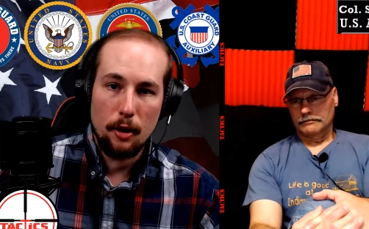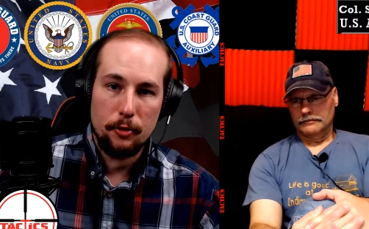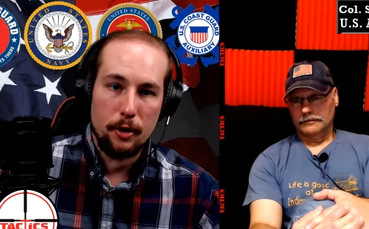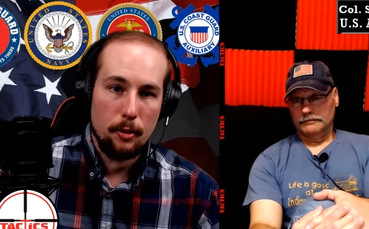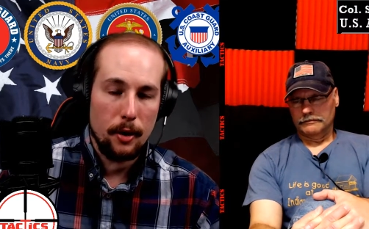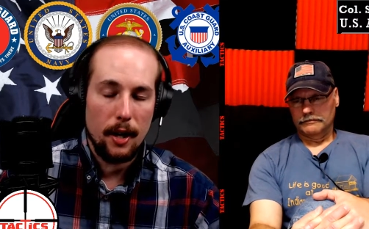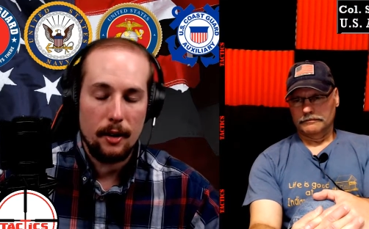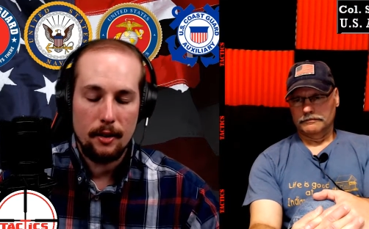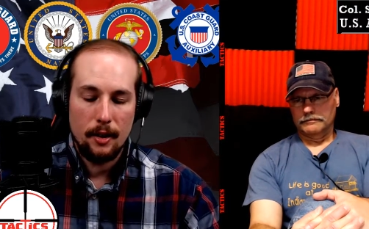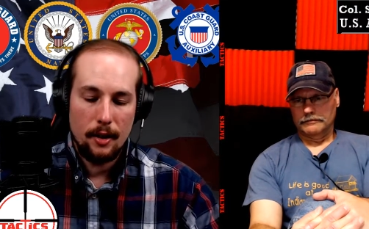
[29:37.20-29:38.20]
Speaker 1: to do
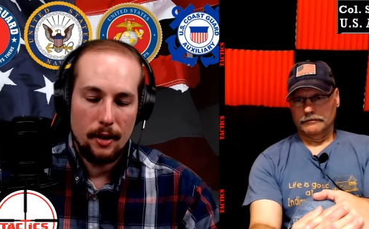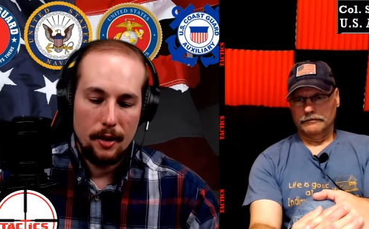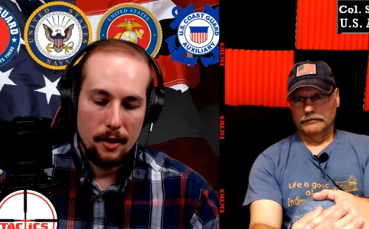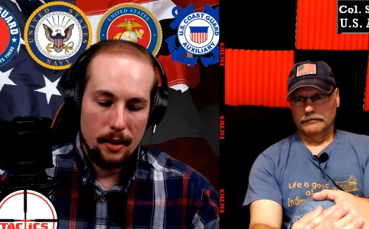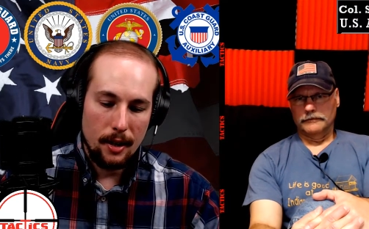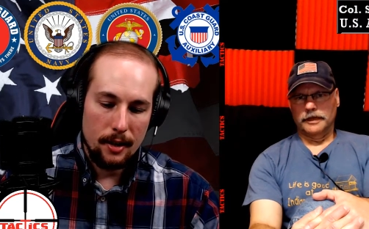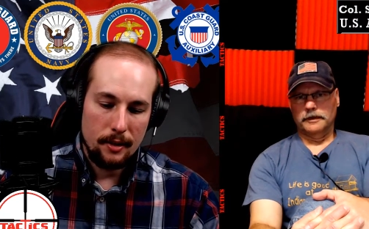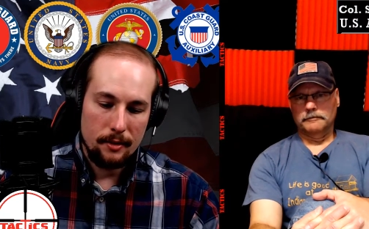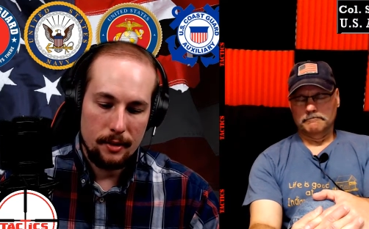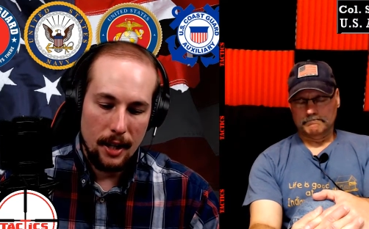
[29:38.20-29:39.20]
that. And yeah.
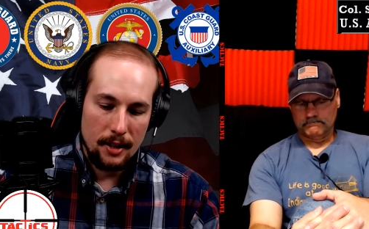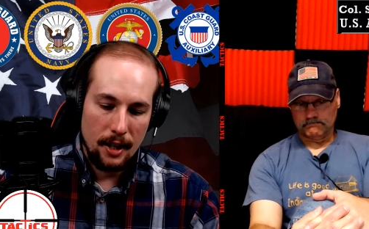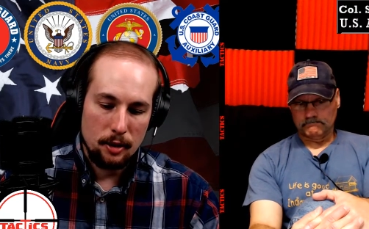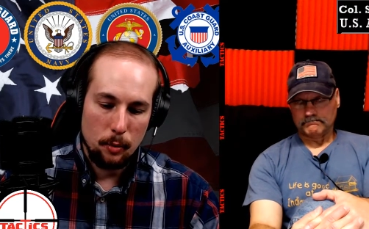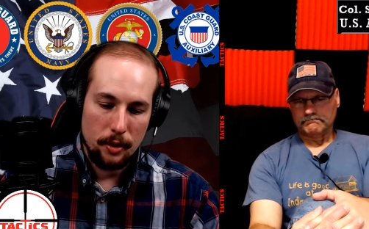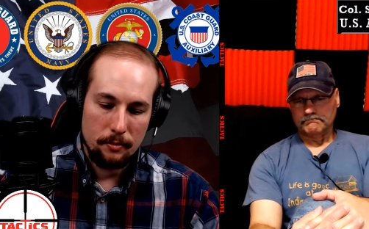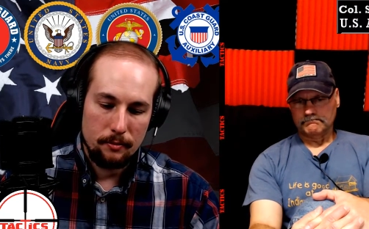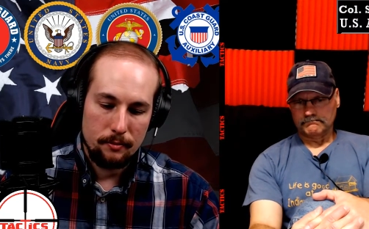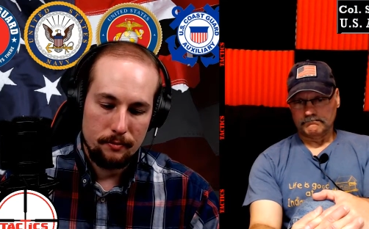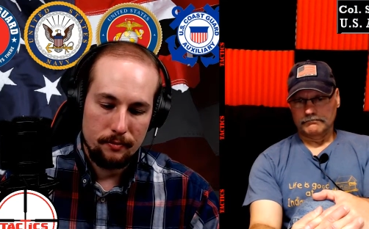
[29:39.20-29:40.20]
that that's what,
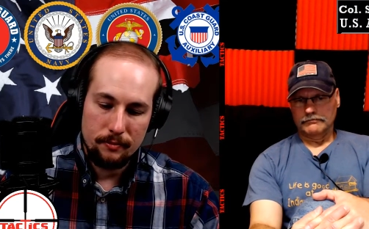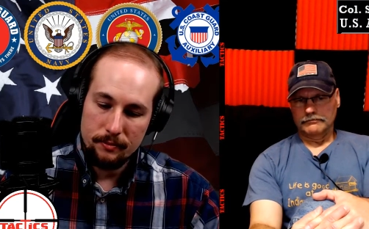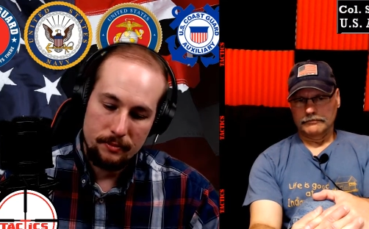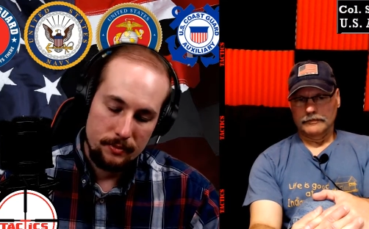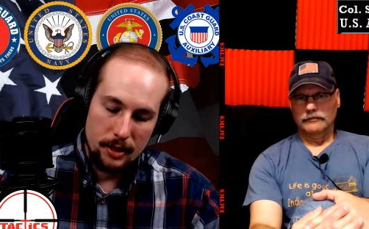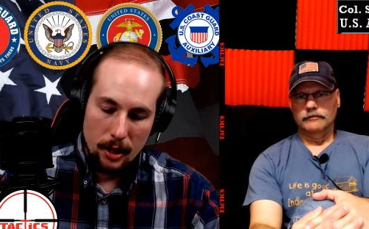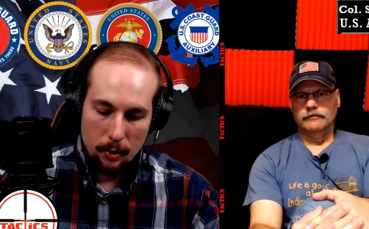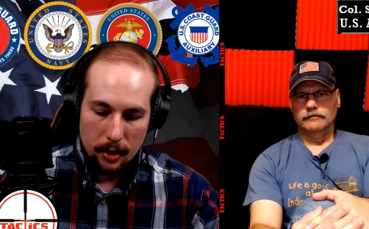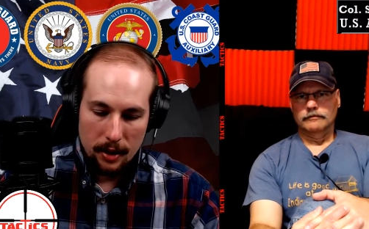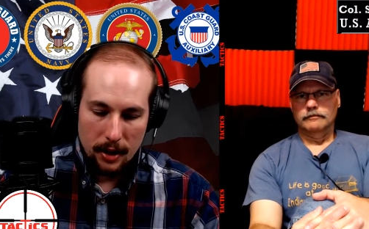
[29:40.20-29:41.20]
you know,
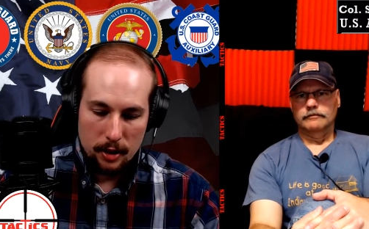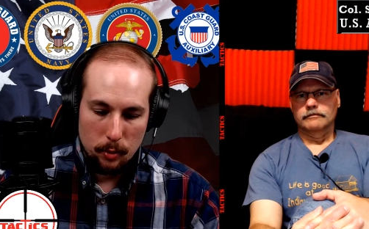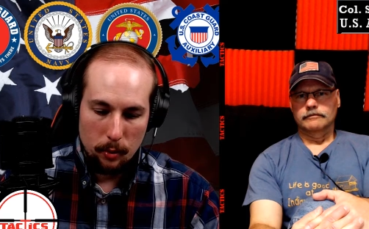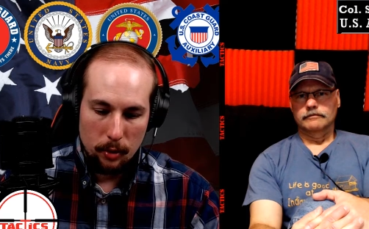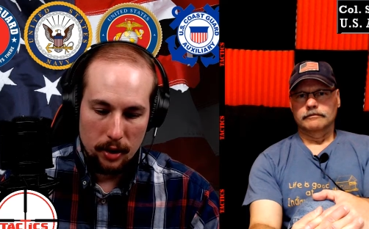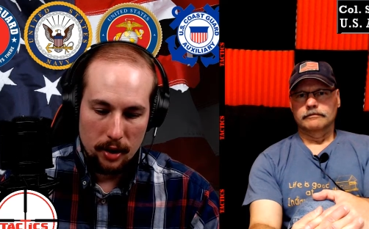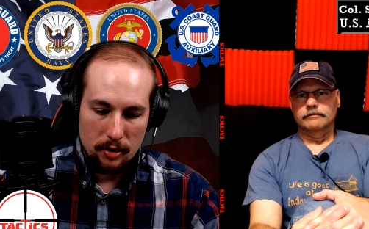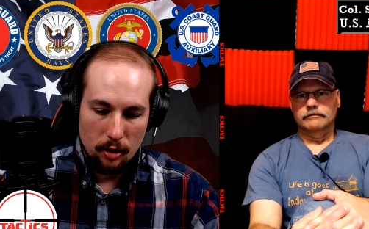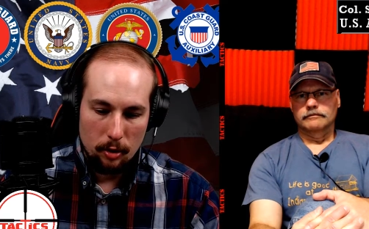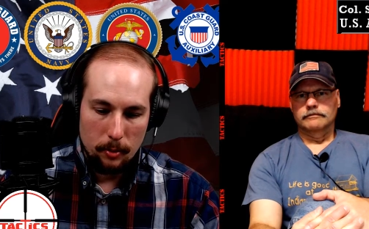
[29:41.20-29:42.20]
that that's what really
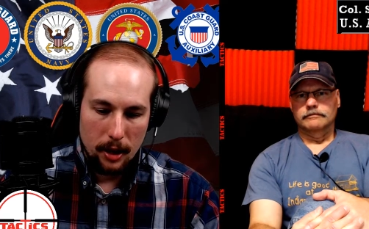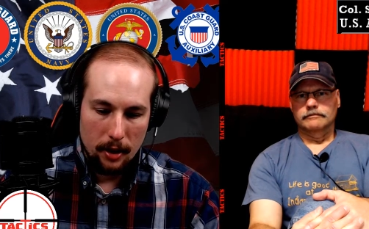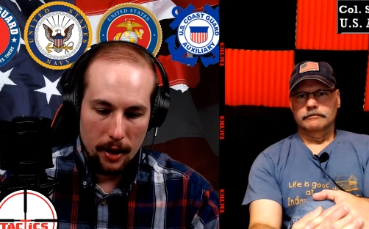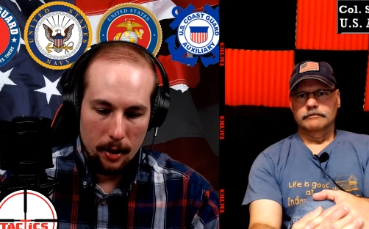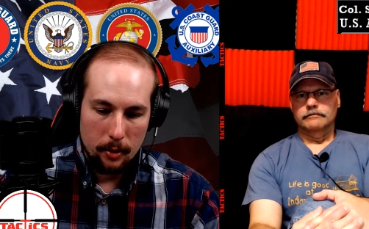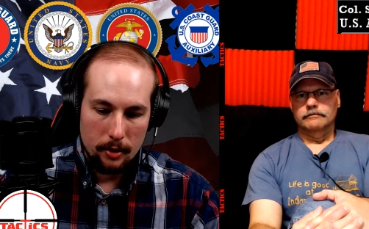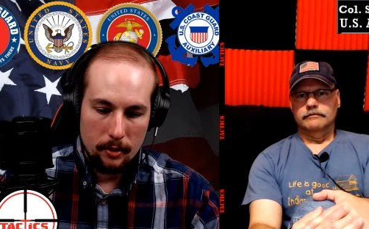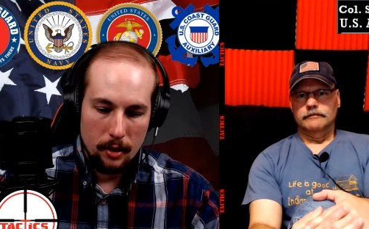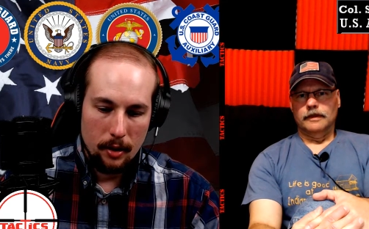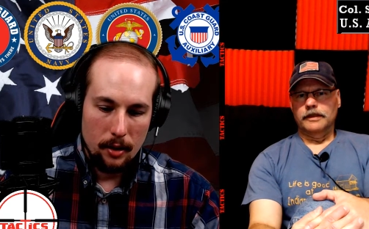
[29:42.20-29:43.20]
concerned me on that one.
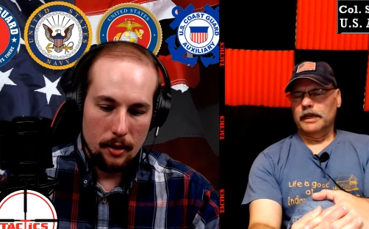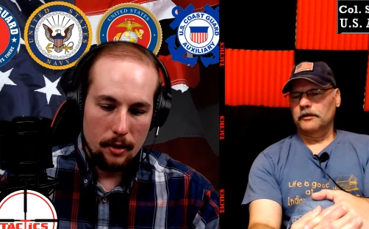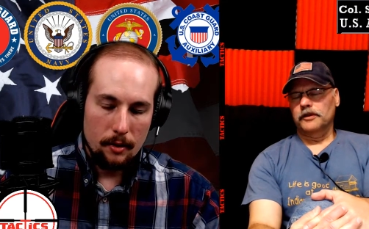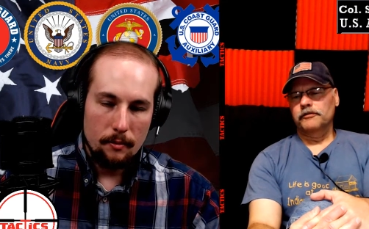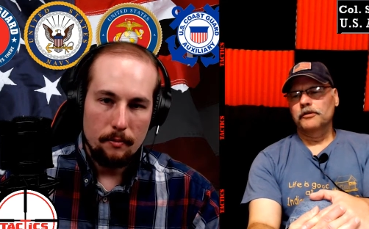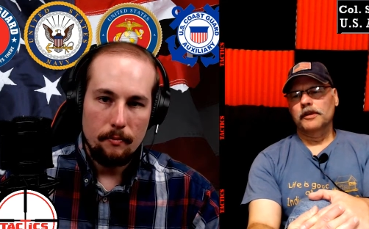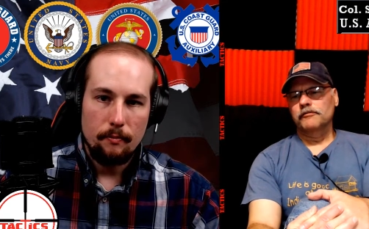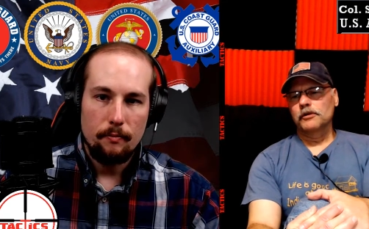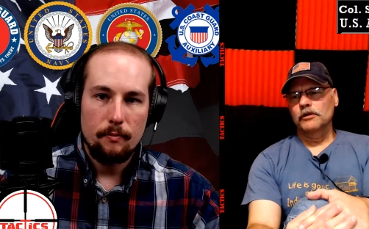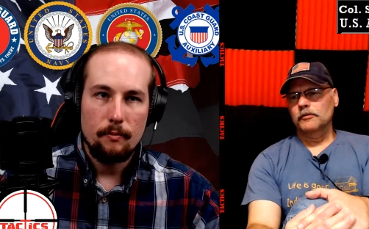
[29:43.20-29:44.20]
Speaker 2: Yeah, if you if
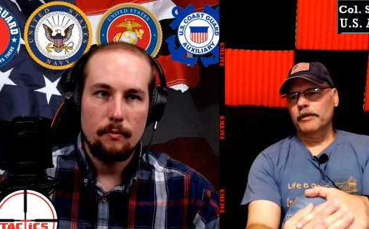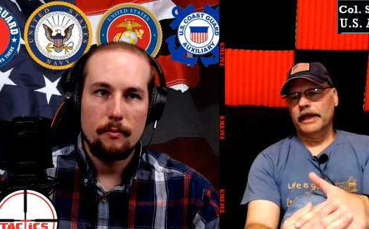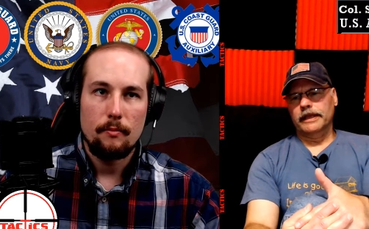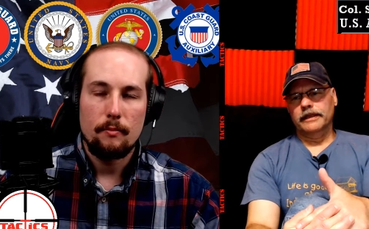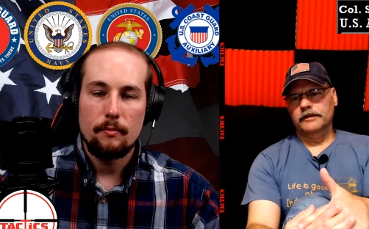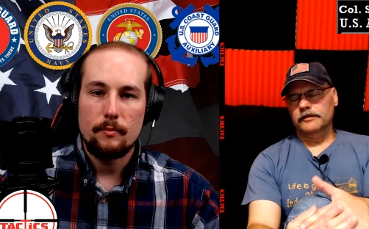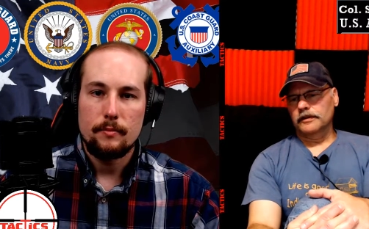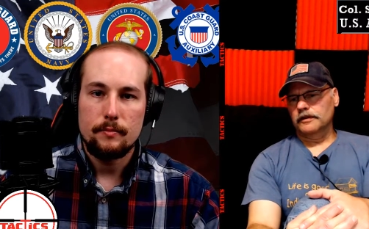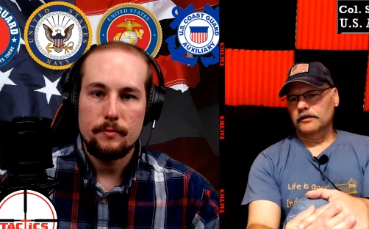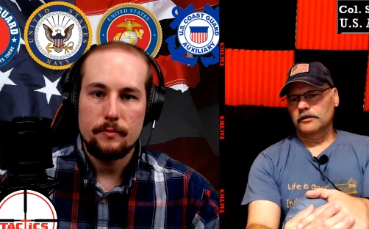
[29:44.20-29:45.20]
you look back at uh,
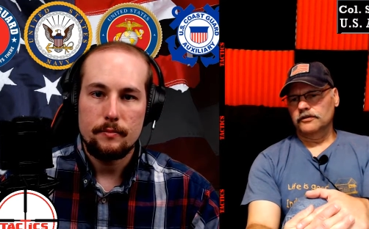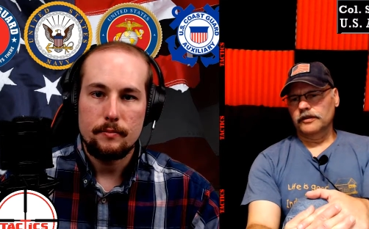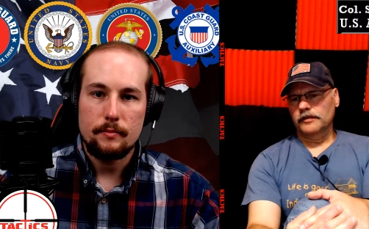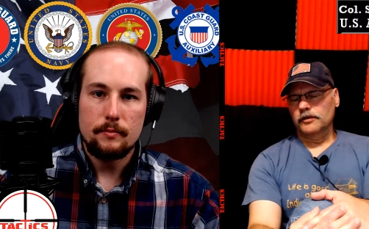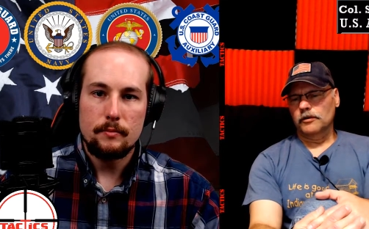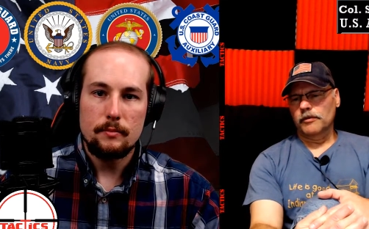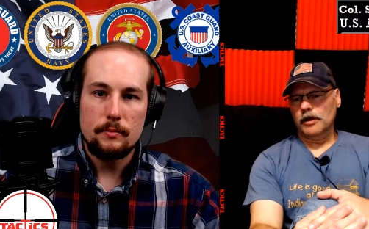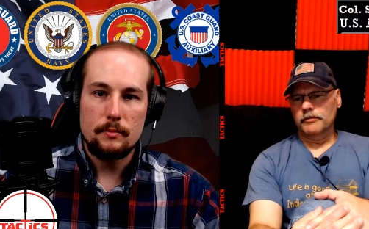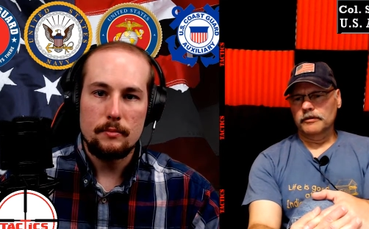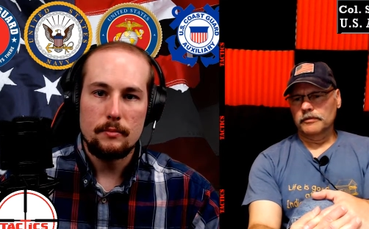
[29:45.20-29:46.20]
you know say the
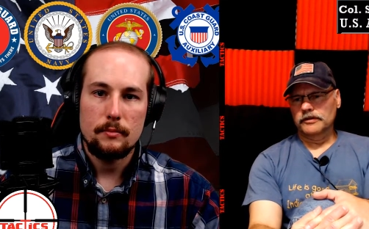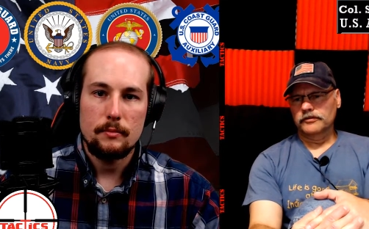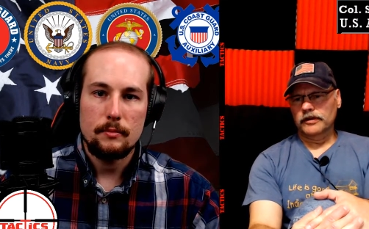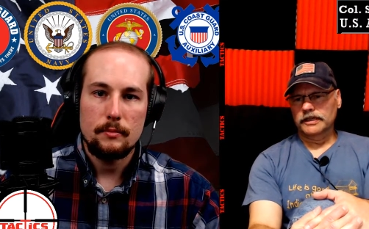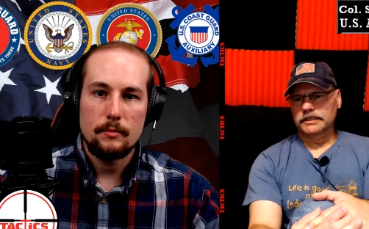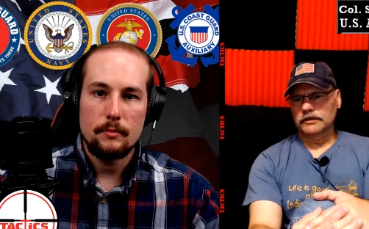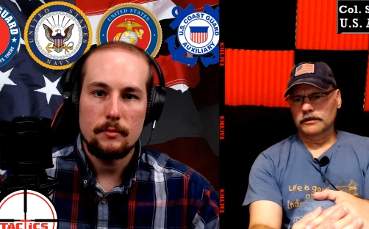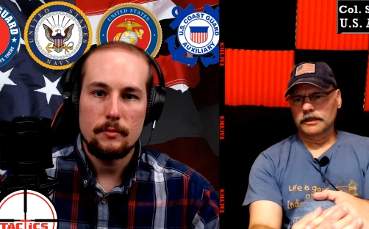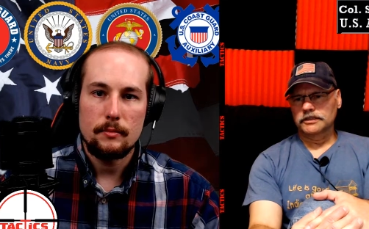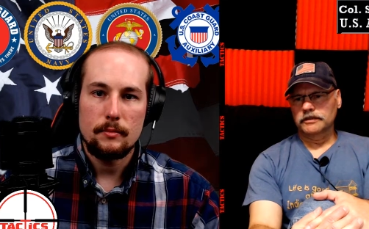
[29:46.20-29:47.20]
Obama administration, look
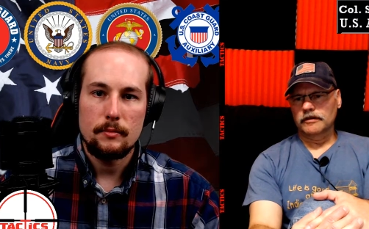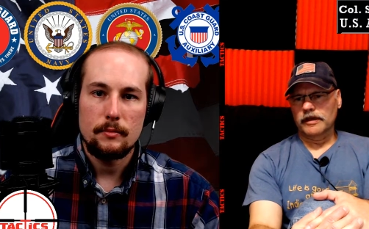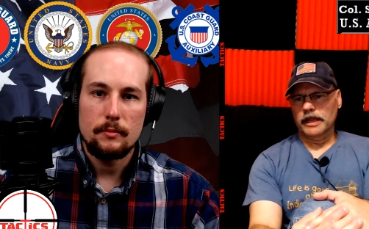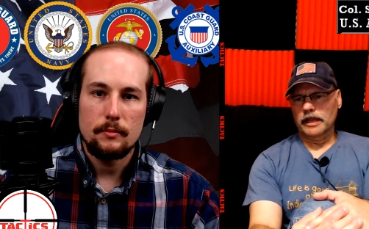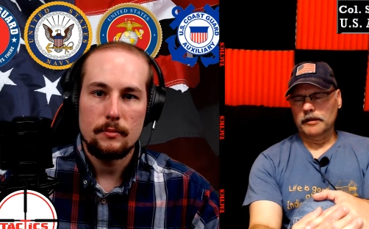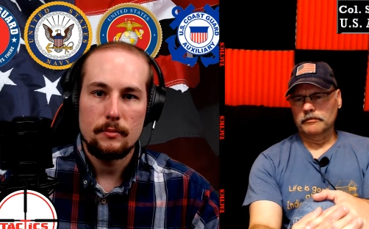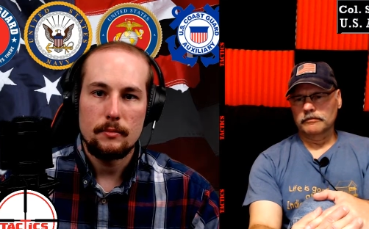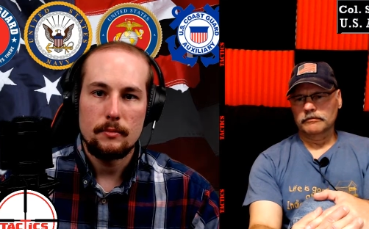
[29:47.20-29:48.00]
at General Ham,